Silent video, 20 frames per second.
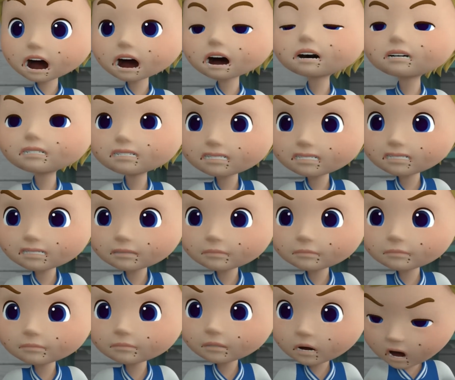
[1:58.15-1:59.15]
Charles,
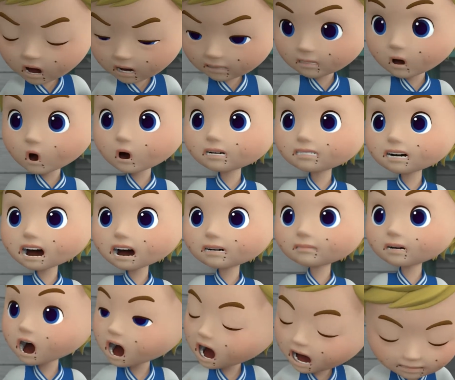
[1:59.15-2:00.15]
hey, you can't
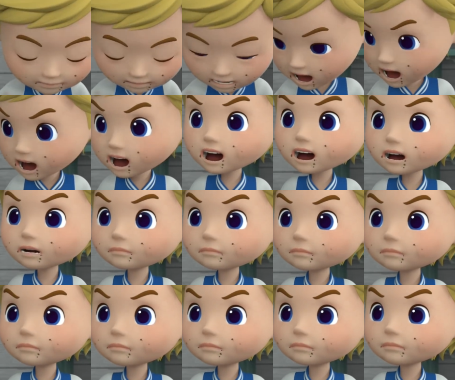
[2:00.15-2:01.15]
give up yet.
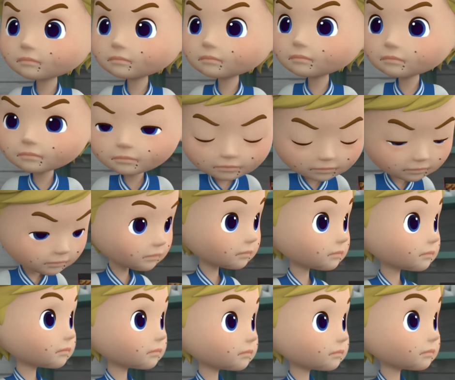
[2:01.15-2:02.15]
It's okay.
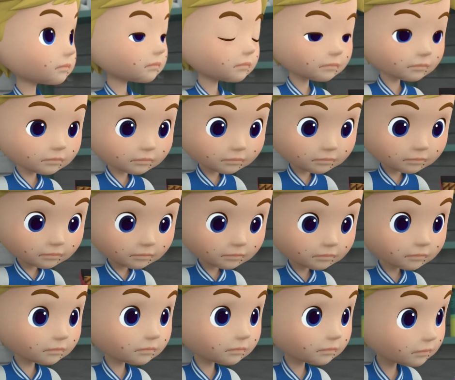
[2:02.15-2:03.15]
I'll eat
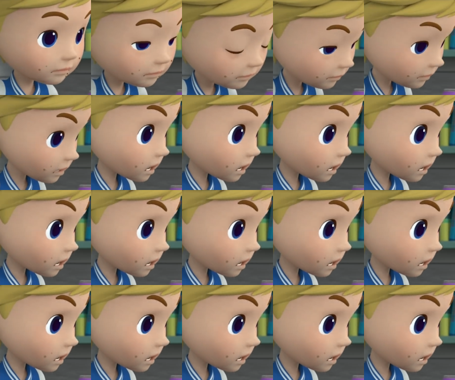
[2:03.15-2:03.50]
his share.